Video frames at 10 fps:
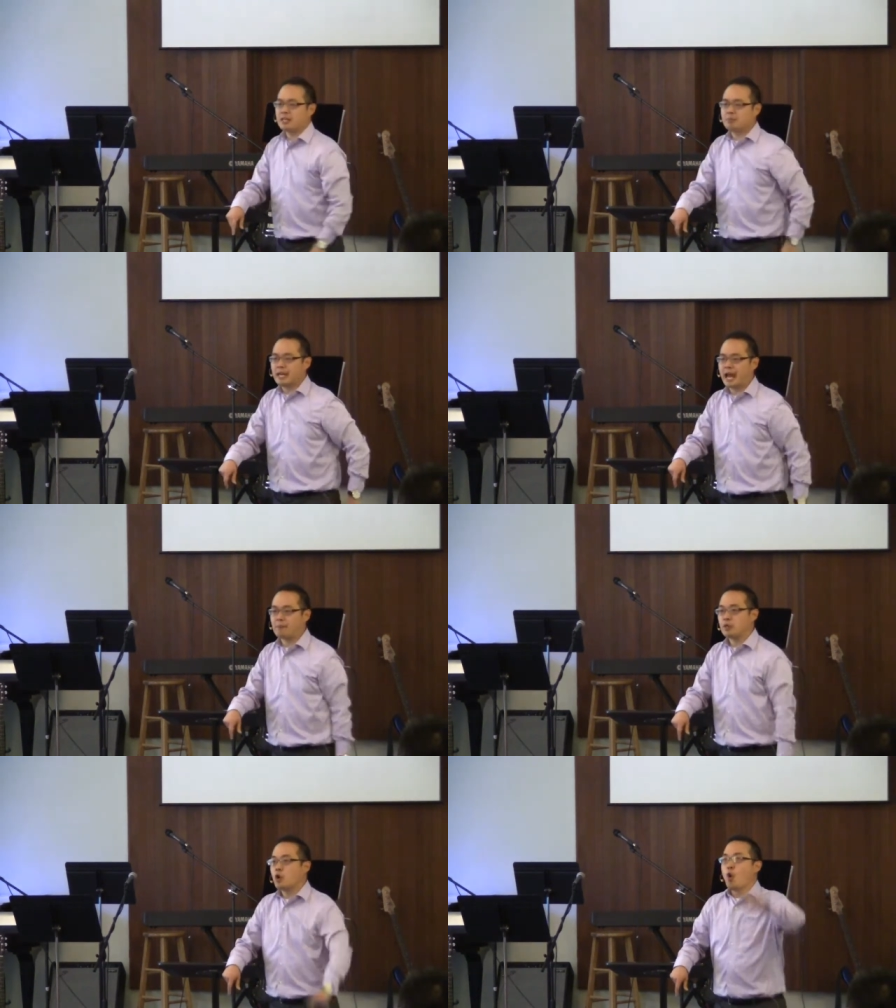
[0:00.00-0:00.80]
make me
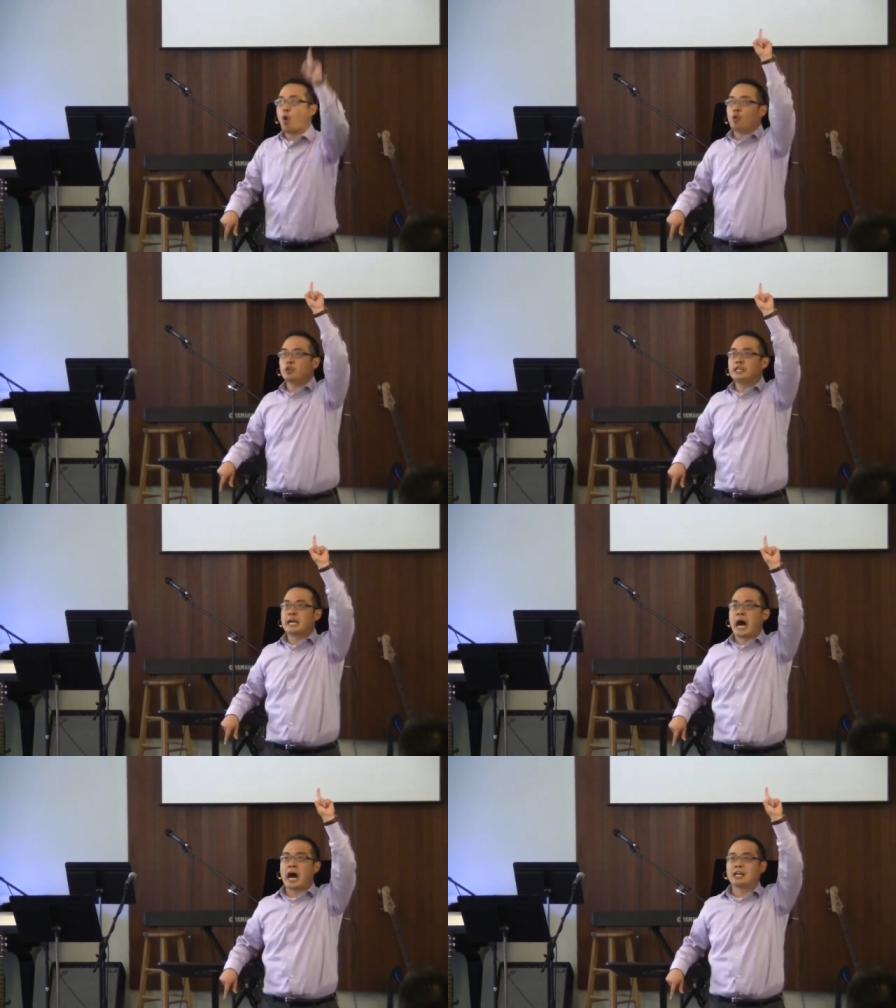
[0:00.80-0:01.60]
happy. Only
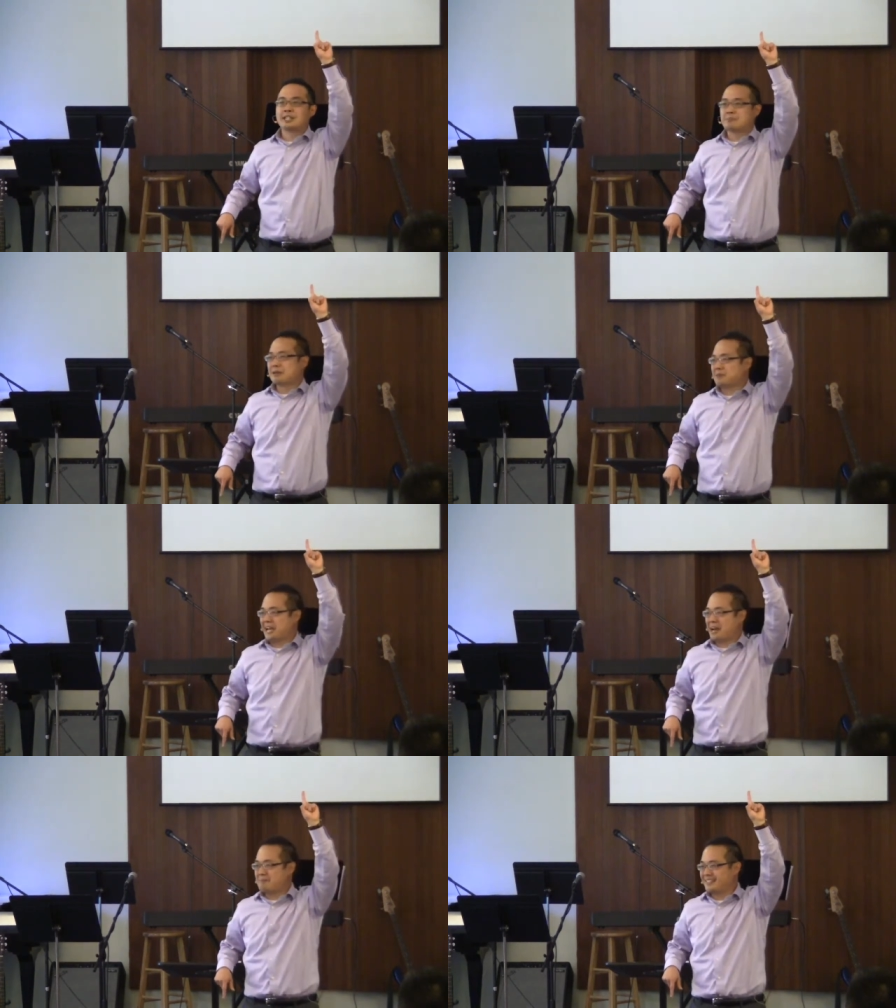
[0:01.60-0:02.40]
God can make me
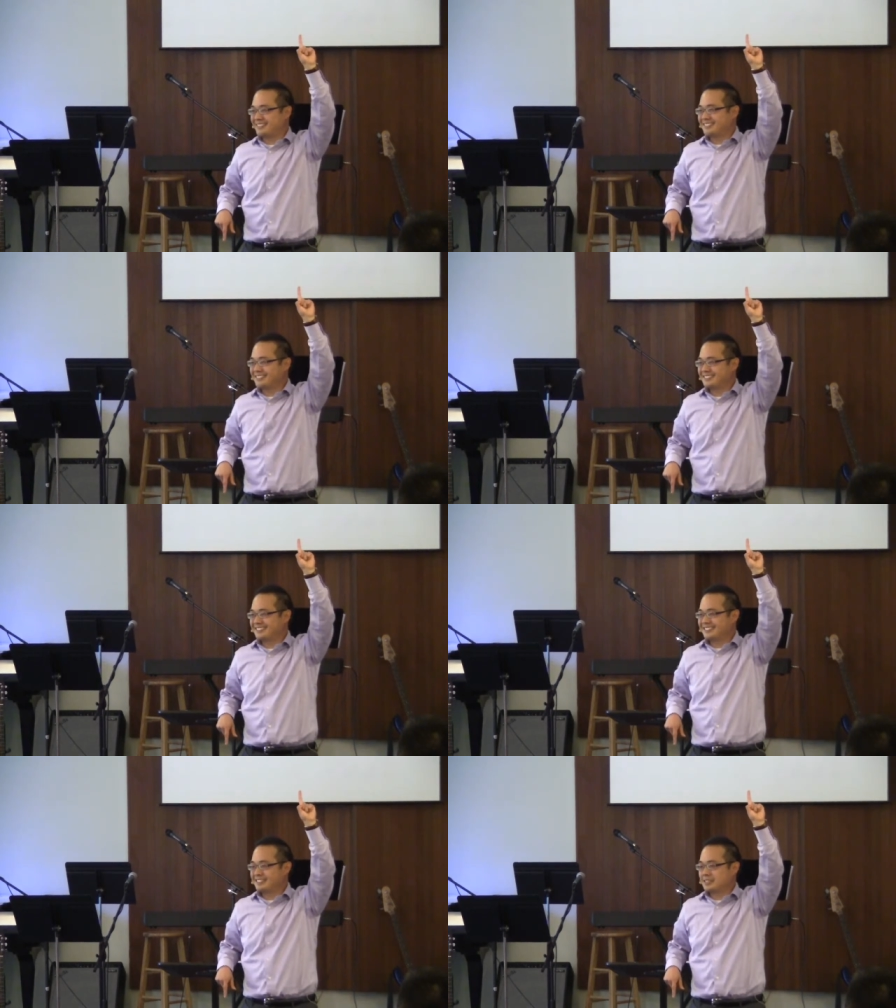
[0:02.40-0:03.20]
happy.
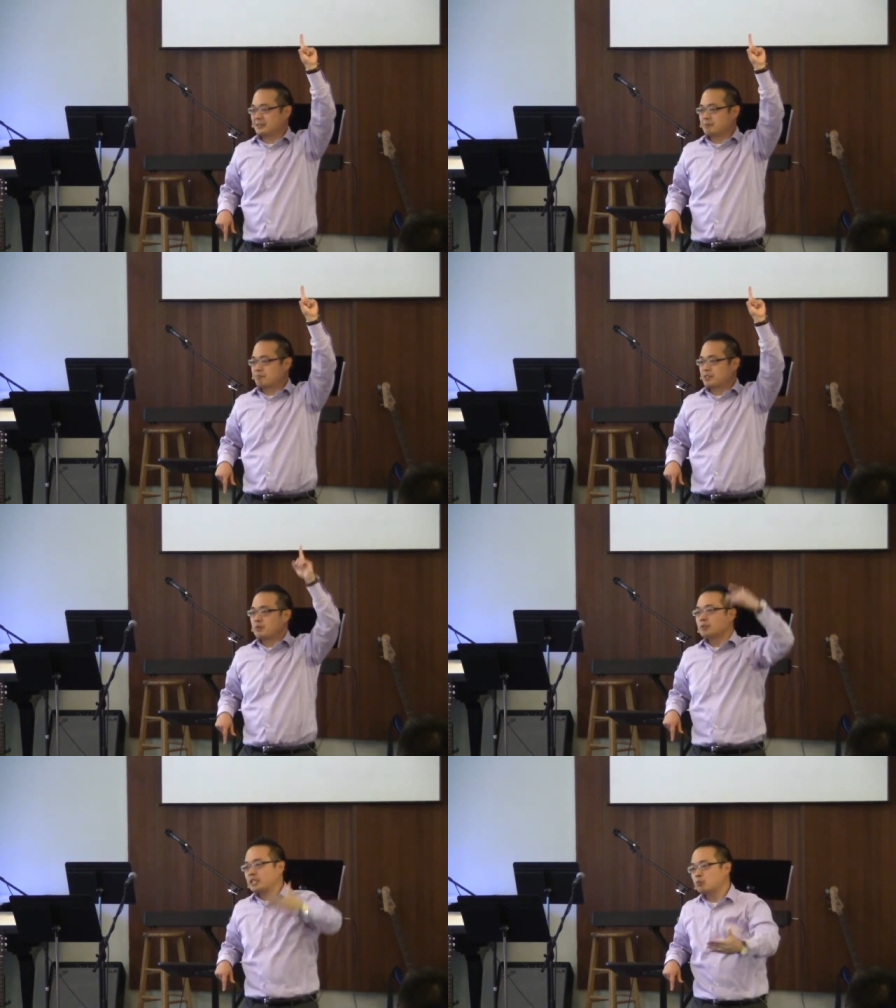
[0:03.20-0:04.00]

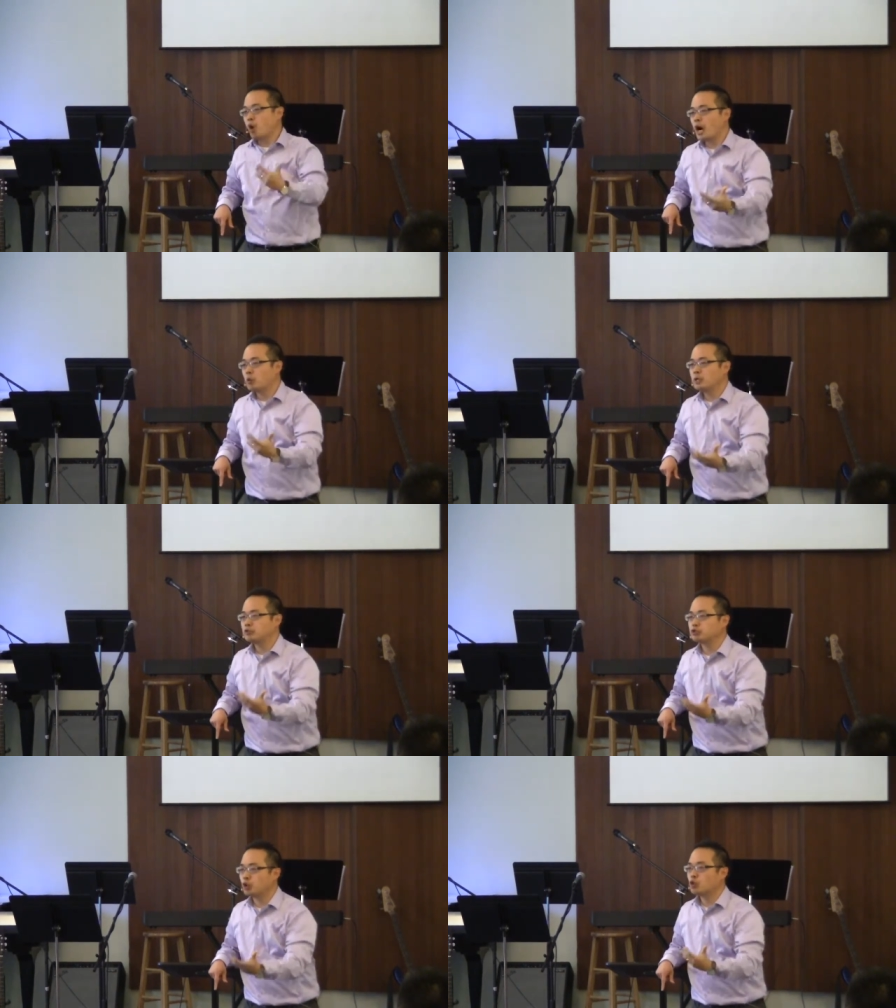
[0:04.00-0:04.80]
But then why are we
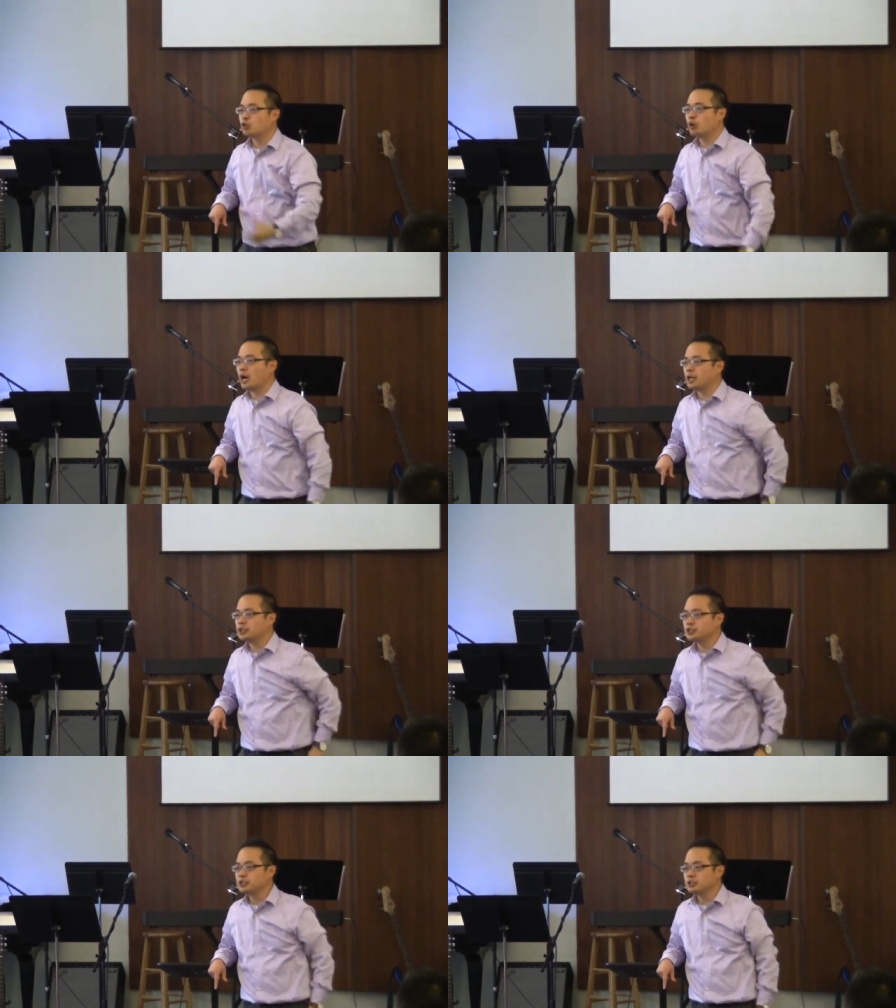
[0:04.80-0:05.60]
so
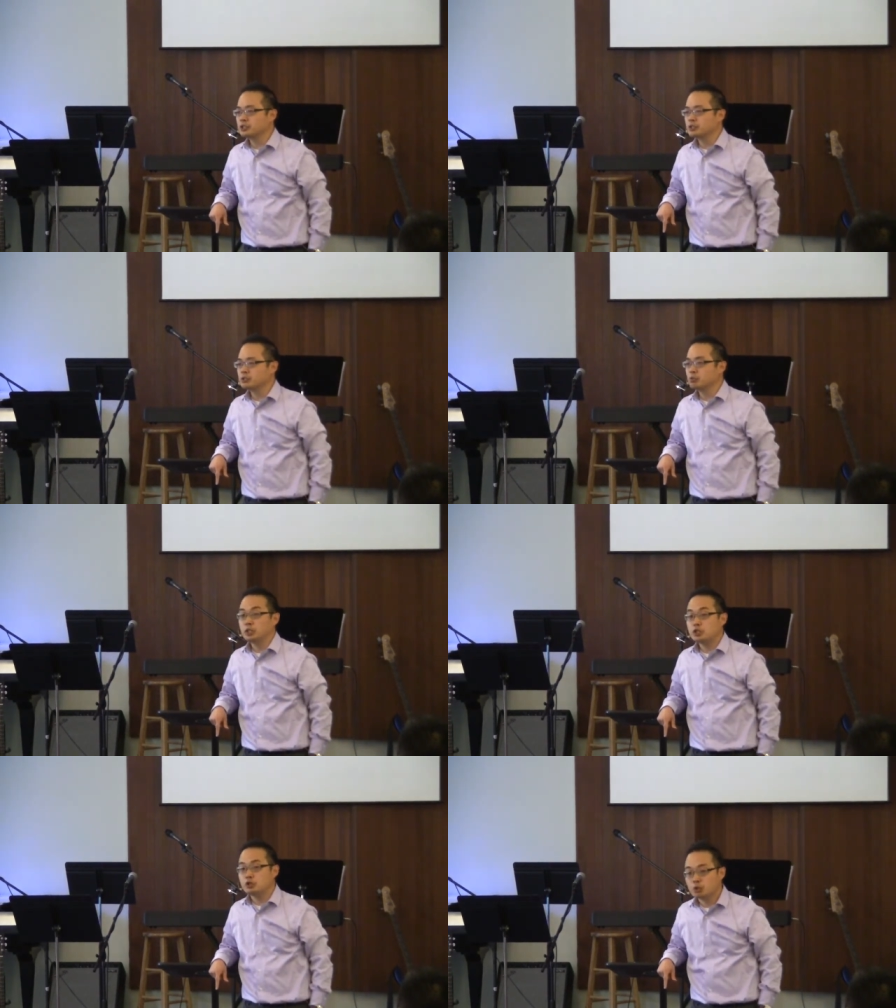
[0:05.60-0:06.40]
crushed
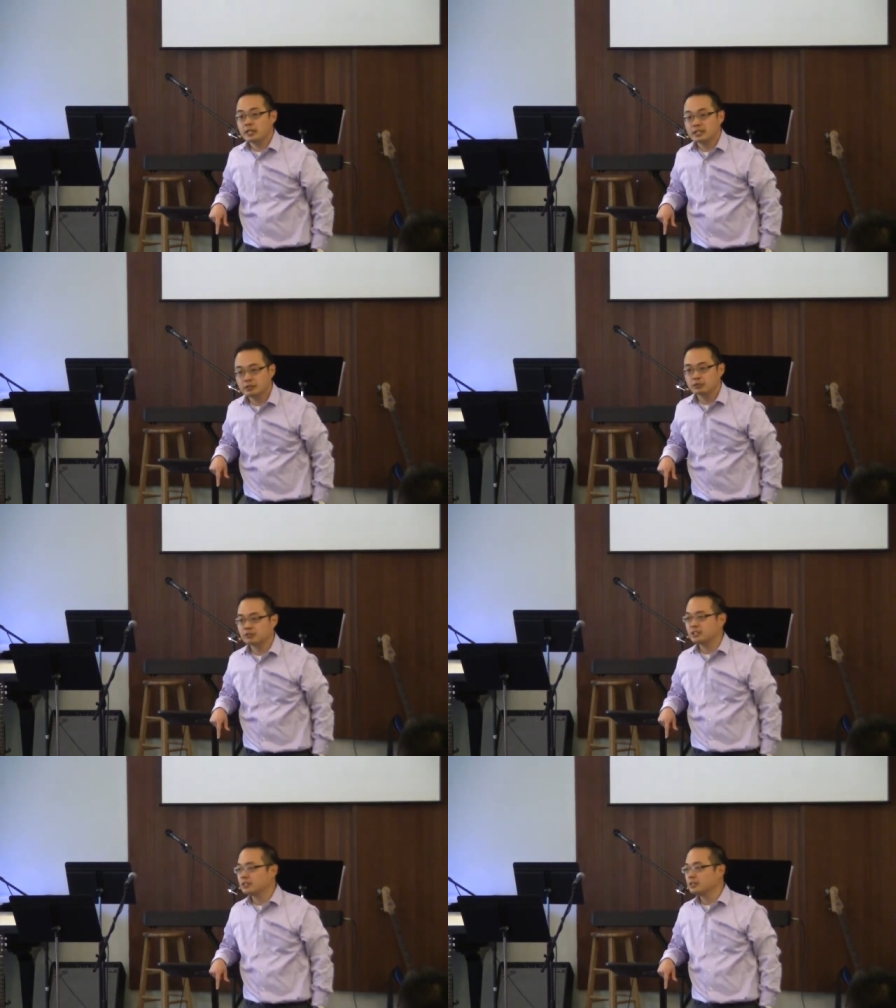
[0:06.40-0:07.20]
when you don't get those
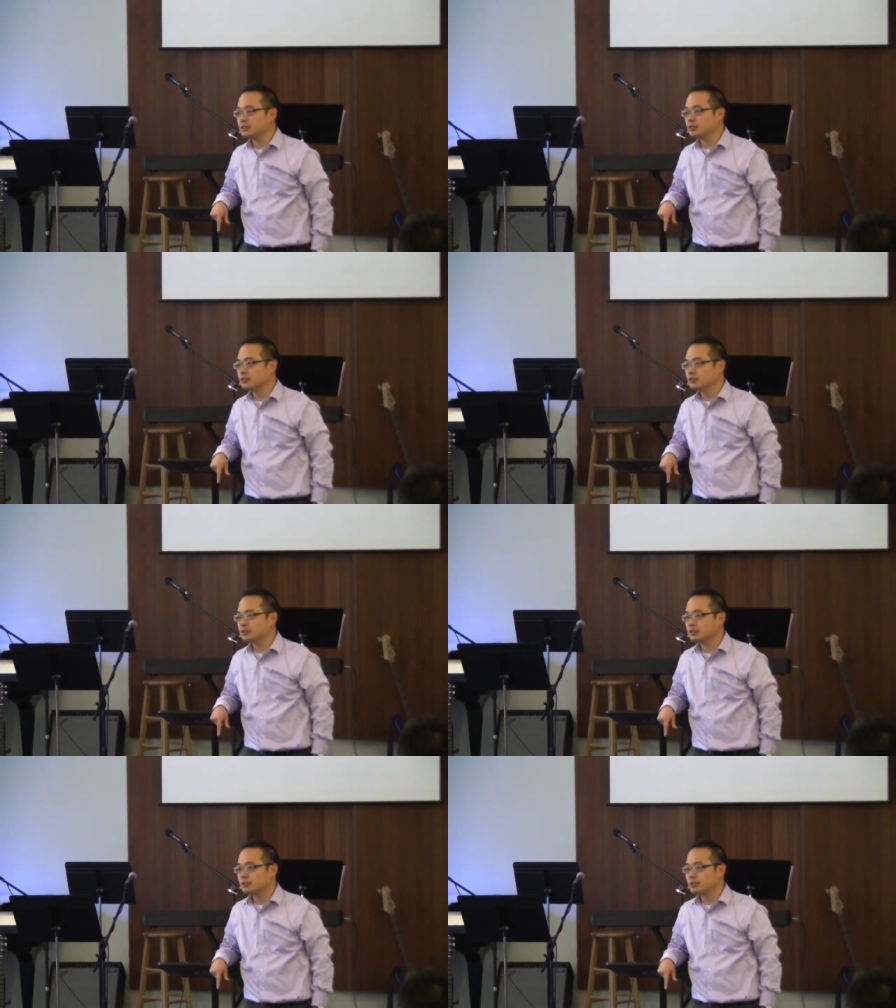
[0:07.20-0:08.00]
things?
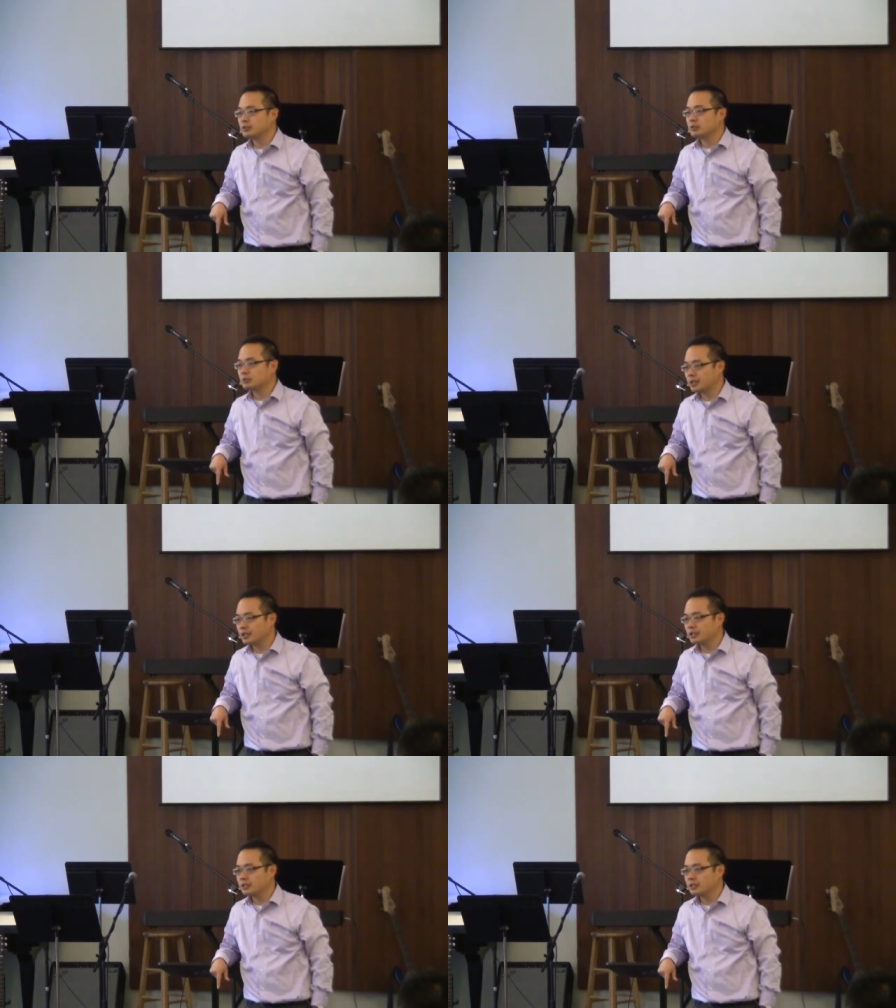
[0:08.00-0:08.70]
Right?